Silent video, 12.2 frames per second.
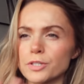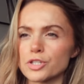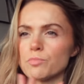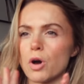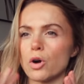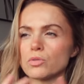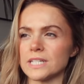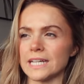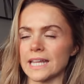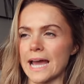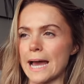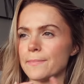about small
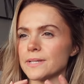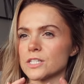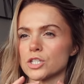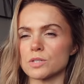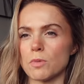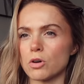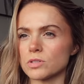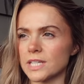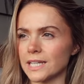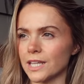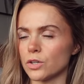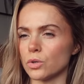daily habits and small
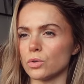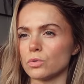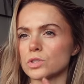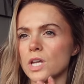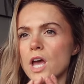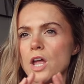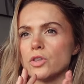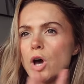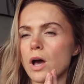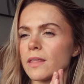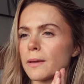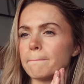daily goals,
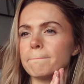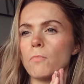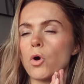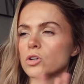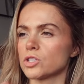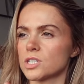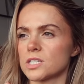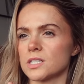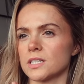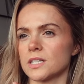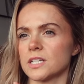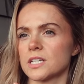not like
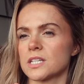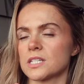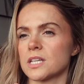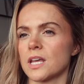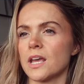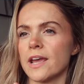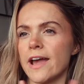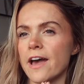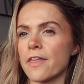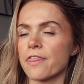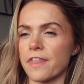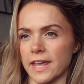monstrous
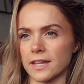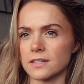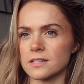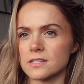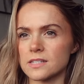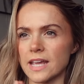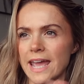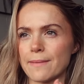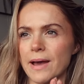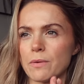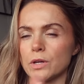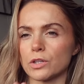things.
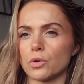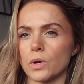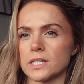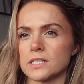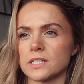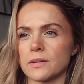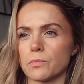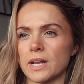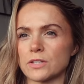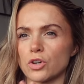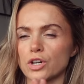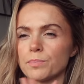I will go into it when
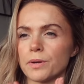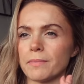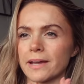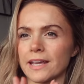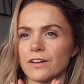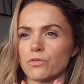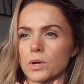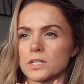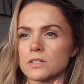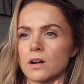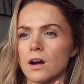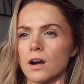I talk about my kind of
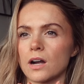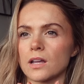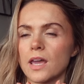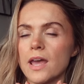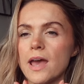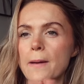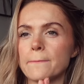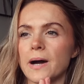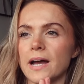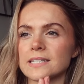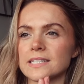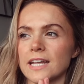winter arc,
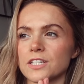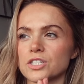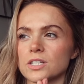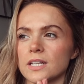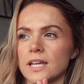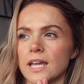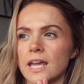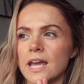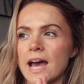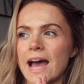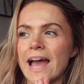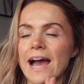but essentially
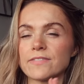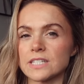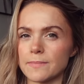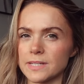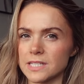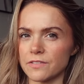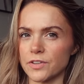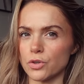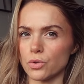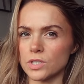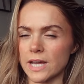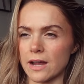I have set myself
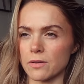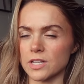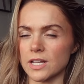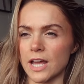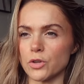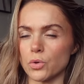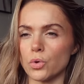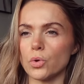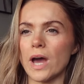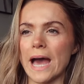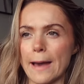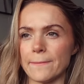a
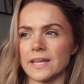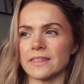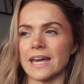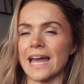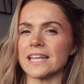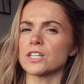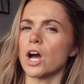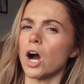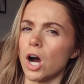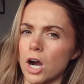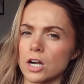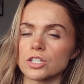new habit that is
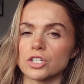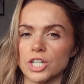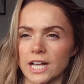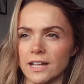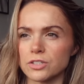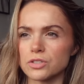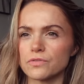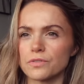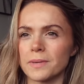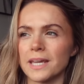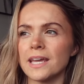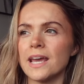hard and challenging for
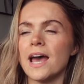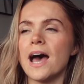me,